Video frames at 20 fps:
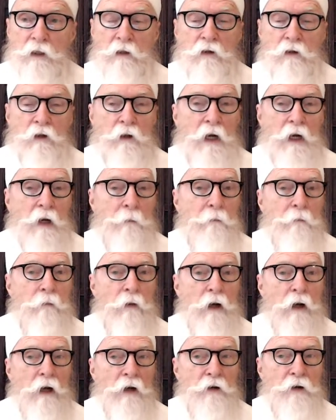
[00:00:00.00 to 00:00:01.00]
to help
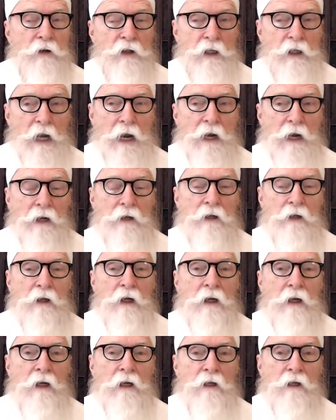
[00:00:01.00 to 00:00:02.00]
understand,
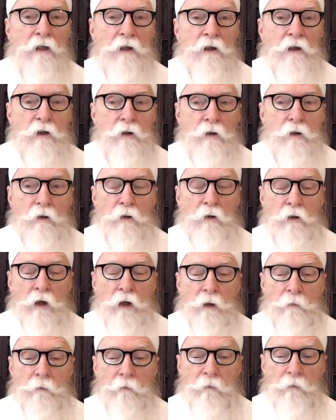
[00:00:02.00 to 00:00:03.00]
to
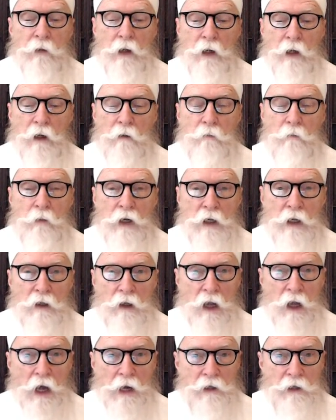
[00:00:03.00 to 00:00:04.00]
bring
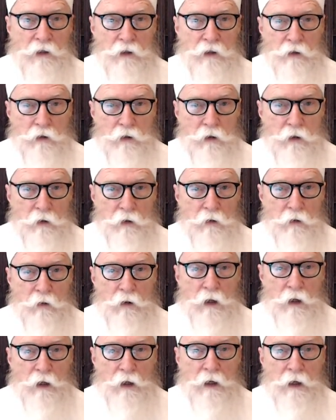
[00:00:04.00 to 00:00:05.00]
light to
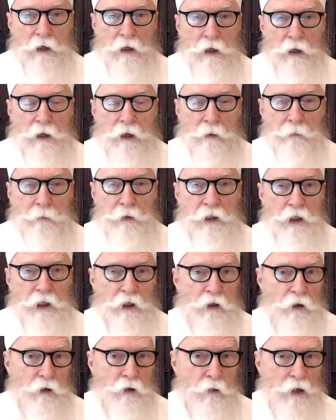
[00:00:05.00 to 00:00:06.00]
a particular
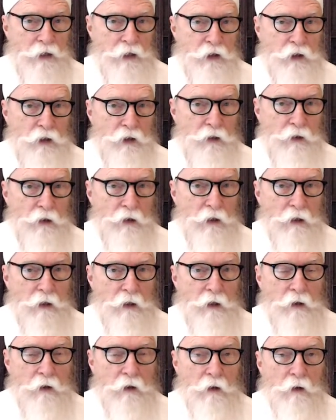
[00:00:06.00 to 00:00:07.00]
question
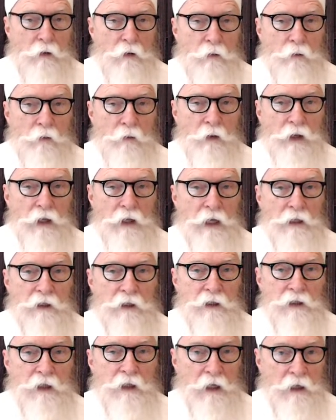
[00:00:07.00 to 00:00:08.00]
within
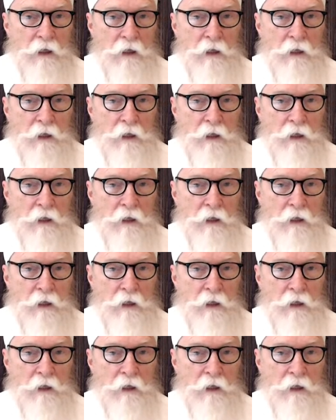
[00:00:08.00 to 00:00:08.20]
Sikhi,